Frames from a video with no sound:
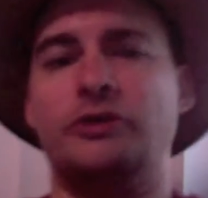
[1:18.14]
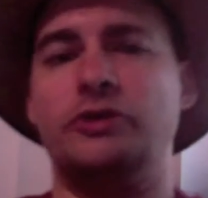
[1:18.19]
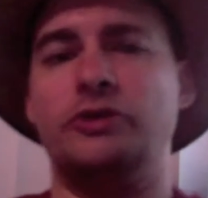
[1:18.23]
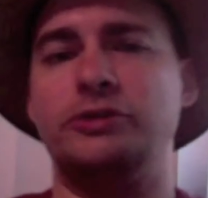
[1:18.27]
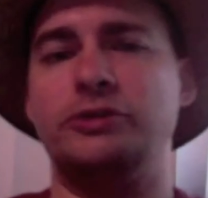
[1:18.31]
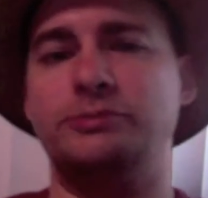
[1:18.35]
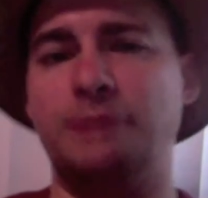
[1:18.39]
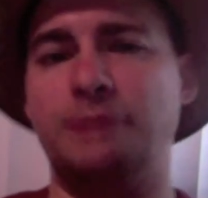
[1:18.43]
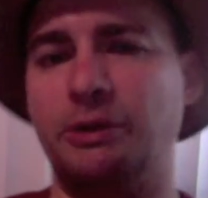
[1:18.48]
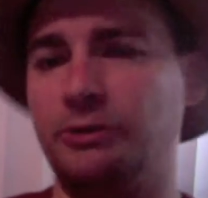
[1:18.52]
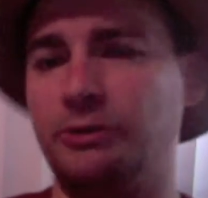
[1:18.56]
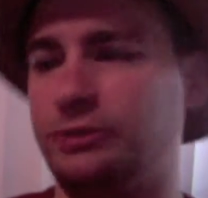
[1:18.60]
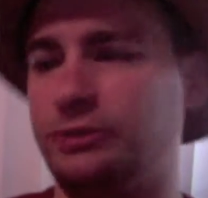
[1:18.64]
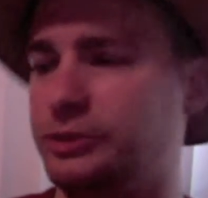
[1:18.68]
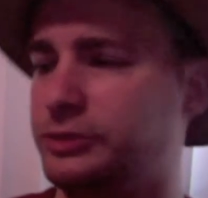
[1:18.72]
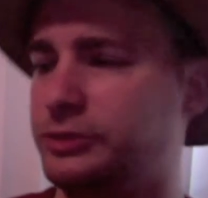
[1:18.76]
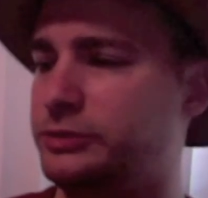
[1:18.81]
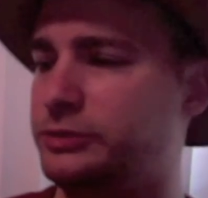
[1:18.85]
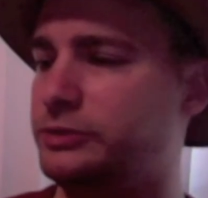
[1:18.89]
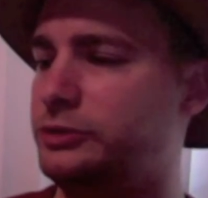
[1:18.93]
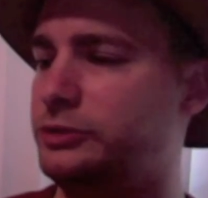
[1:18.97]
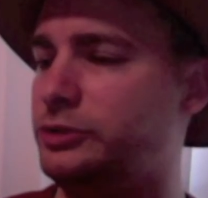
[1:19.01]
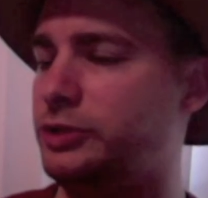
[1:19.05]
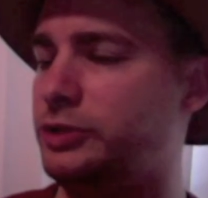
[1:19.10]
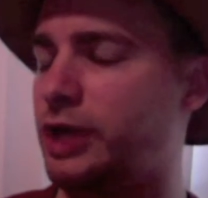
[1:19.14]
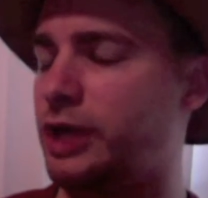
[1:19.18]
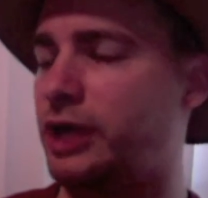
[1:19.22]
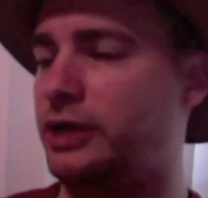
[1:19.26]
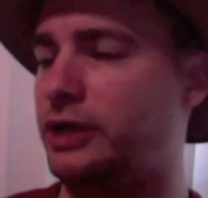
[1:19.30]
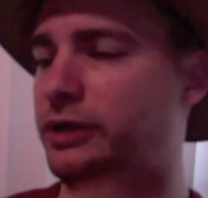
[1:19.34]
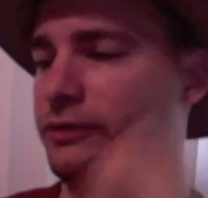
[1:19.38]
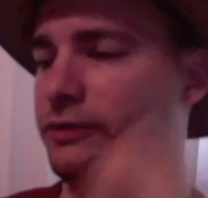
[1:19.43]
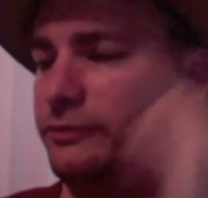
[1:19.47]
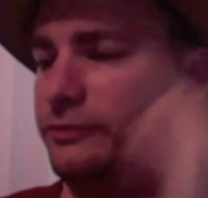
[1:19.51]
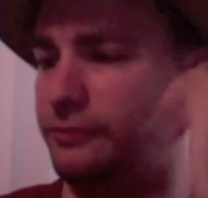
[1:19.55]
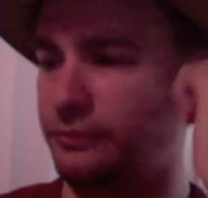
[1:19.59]
Belgian kind
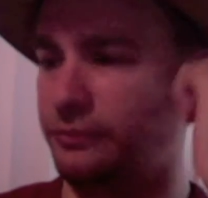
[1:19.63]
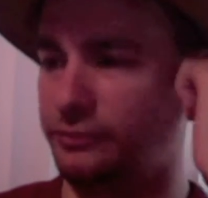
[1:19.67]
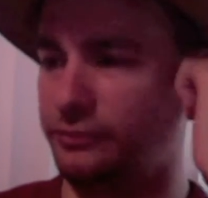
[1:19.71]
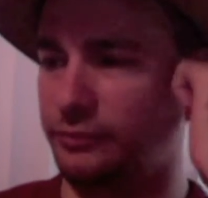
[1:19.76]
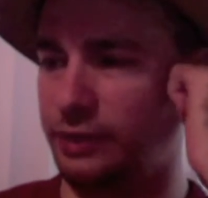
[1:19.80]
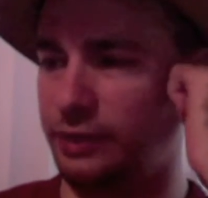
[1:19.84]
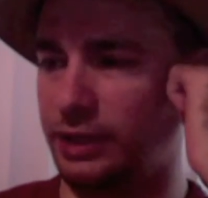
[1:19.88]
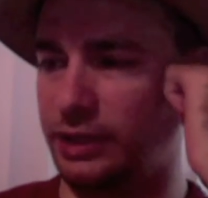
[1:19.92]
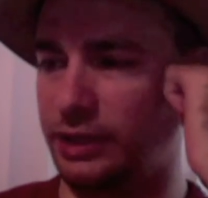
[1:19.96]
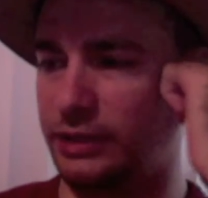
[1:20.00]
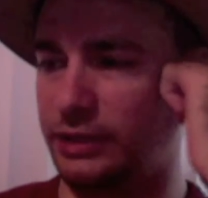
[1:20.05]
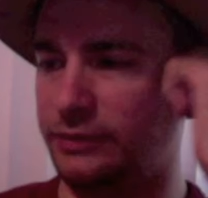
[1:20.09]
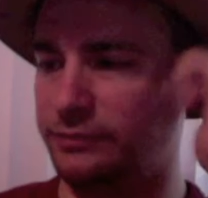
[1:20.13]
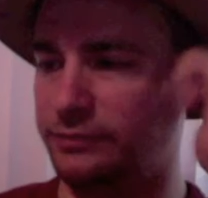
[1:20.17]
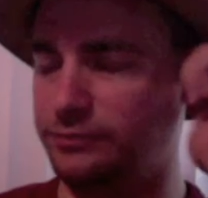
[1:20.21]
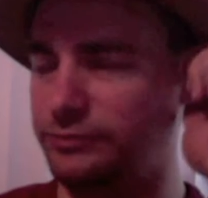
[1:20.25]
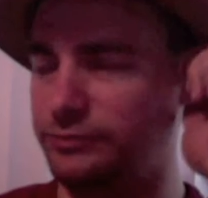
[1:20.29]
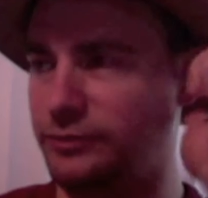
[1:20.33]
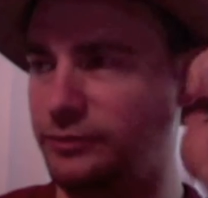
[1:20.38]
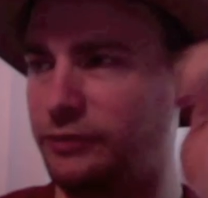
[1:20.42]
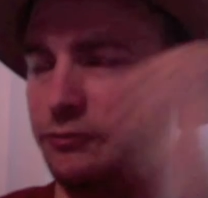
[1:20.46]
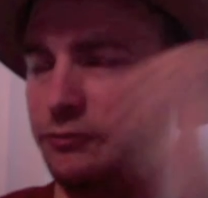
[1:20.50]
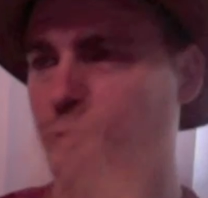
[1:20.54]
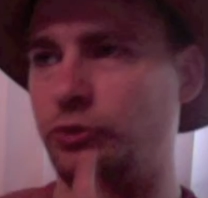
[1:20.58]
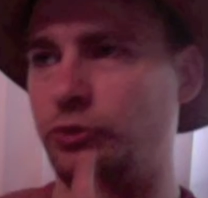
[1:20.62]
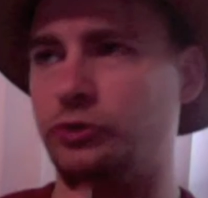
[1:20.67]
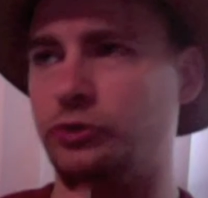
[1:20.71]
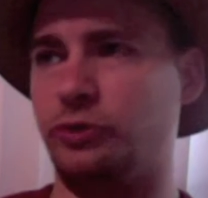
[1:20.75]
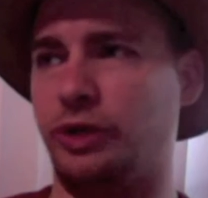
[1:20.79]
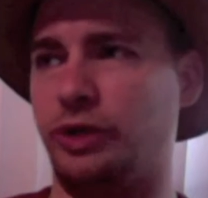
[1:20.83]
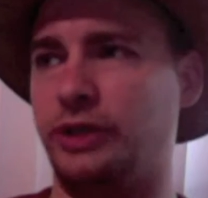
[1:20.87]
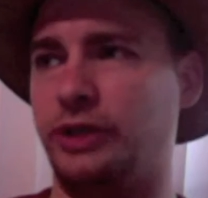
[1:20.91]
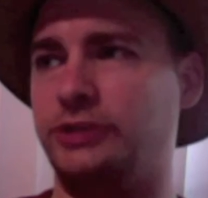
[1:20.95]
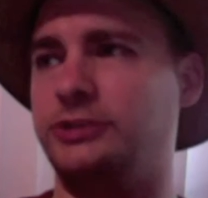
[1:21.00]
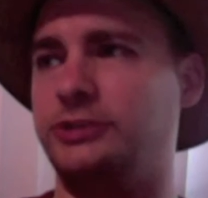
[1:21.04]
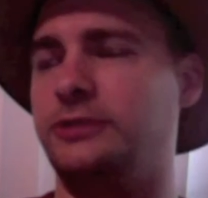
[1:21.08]
of fruit
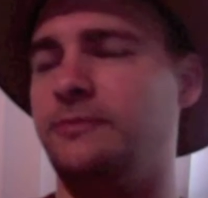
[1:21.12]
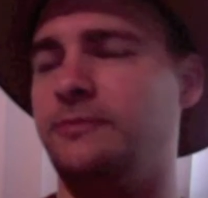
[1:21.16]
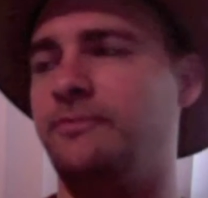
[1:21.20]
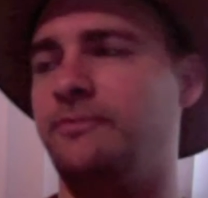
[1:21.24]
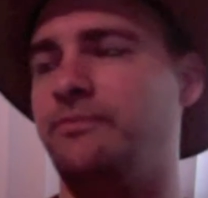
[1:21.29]
drinks,